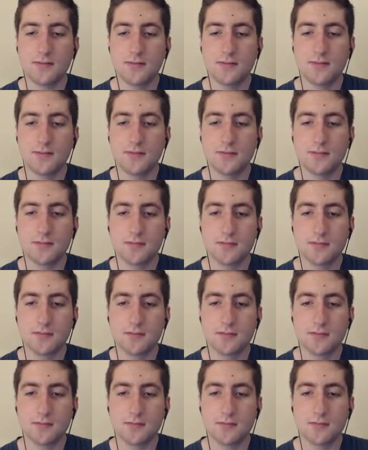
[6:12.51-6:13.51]

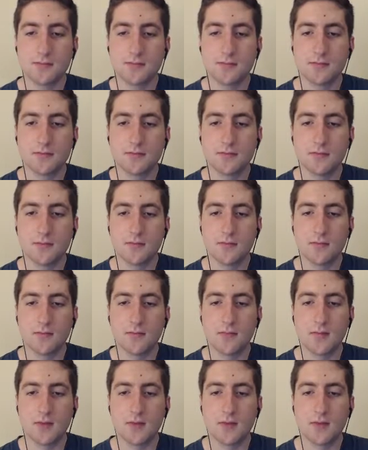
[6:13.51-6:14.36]
(silence)